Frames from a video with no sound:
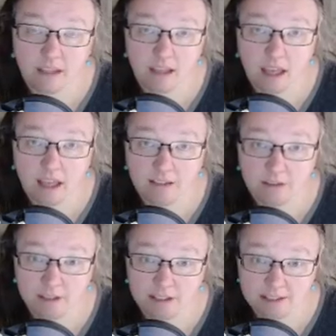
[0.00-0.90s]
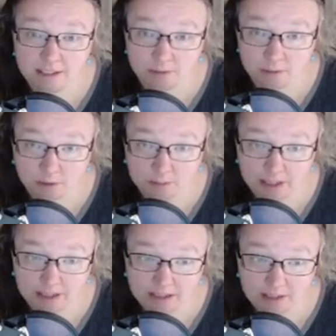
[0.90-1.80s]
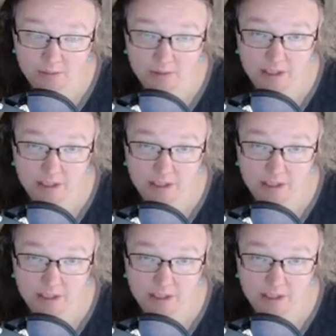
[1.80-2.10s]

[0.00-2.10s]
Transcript: Hello guys, thanks for joining me in another one.